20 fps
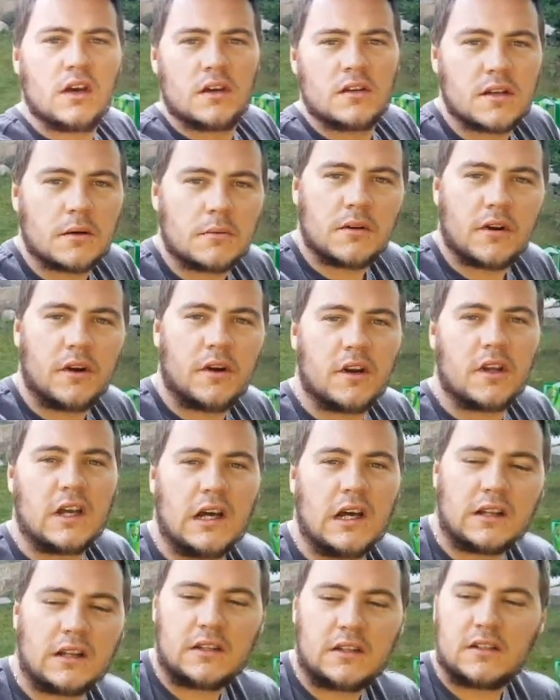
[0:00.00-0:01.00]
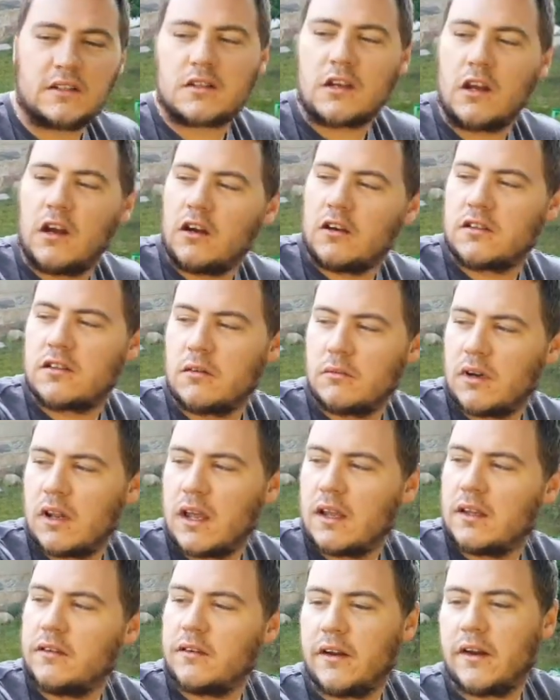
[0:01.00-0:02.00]
Someone already gutted this car. Someone
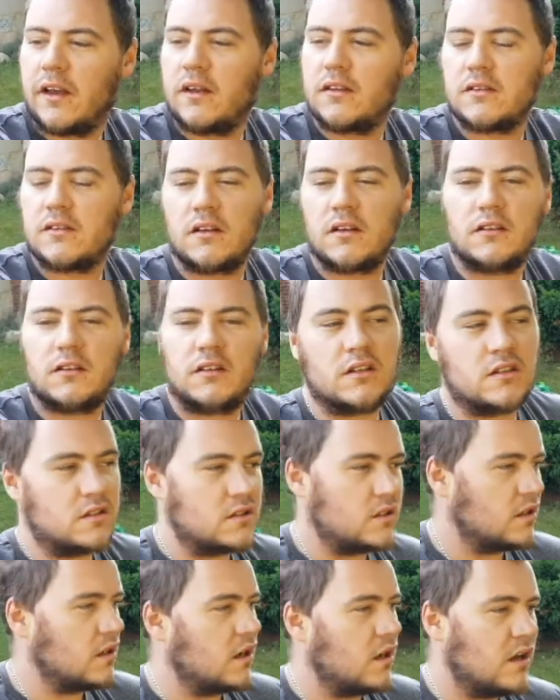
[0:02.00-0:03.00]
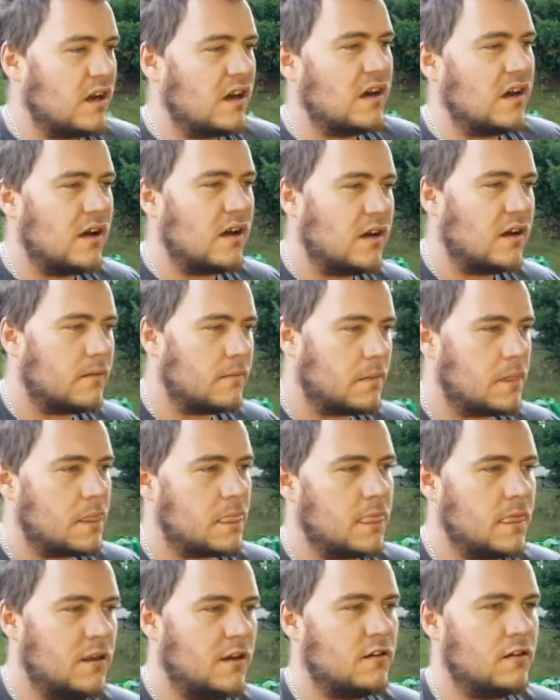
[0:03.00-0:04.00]
had their hands on this or
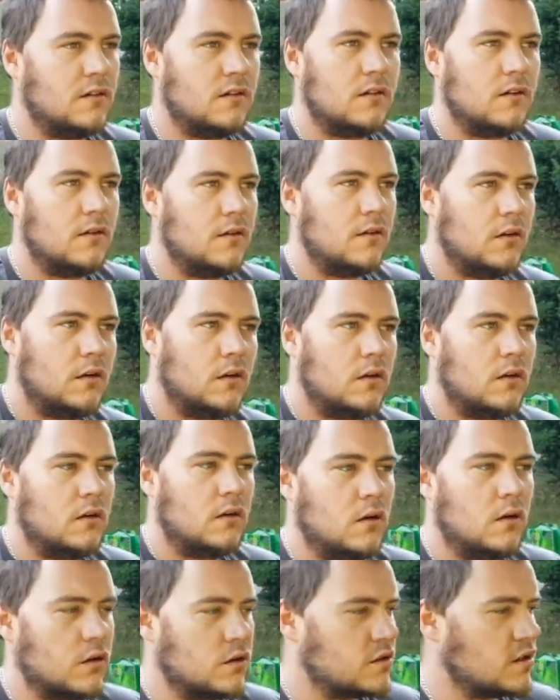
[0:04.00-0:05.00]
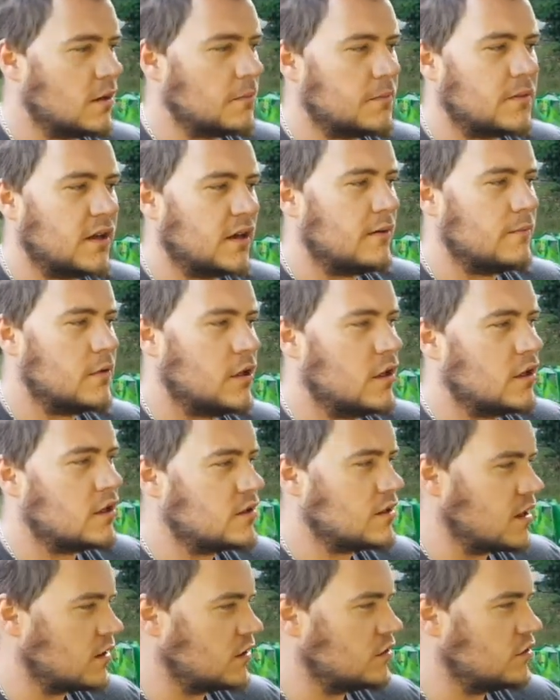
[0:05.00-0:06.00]
something. I'm not
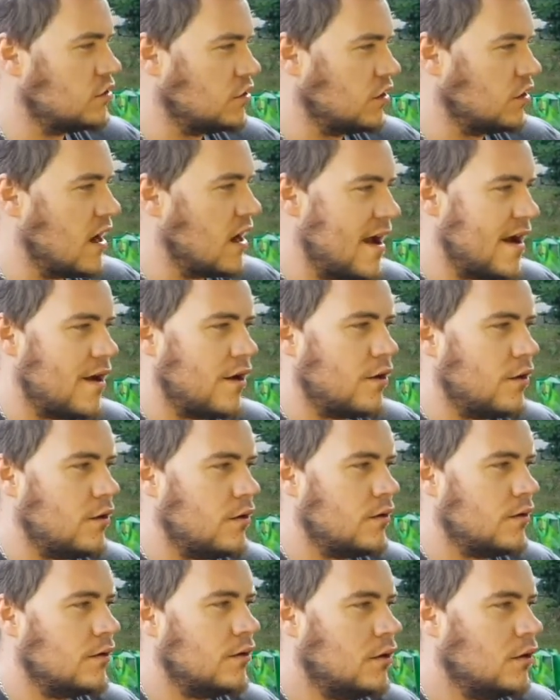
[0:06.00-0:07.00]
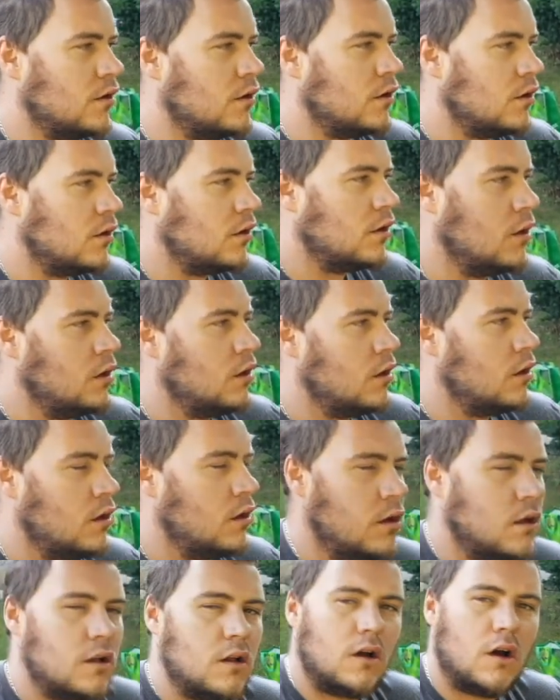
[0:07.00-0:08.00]
exactly sure how
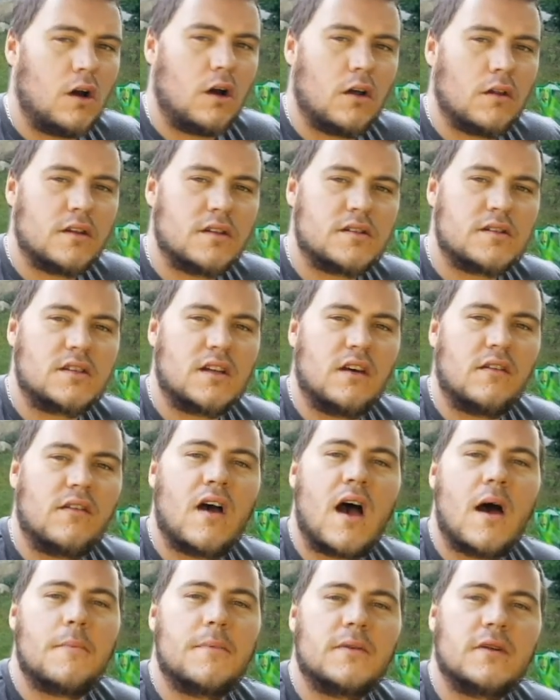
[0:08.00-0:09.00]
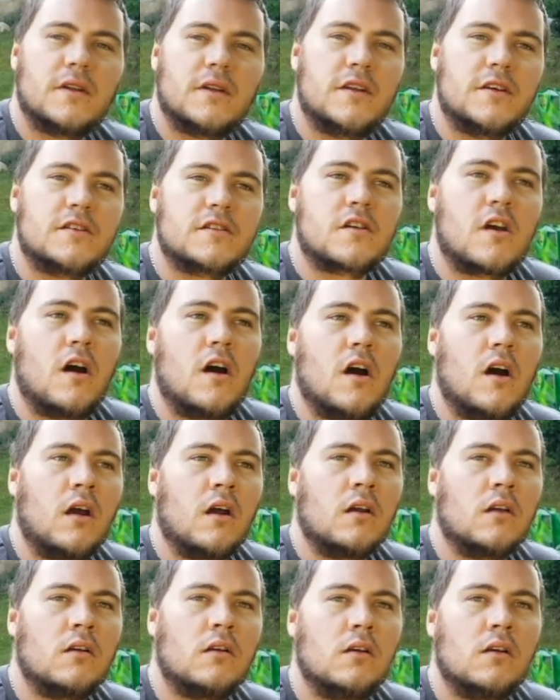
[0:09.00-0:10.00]
all this stuff happened to this car.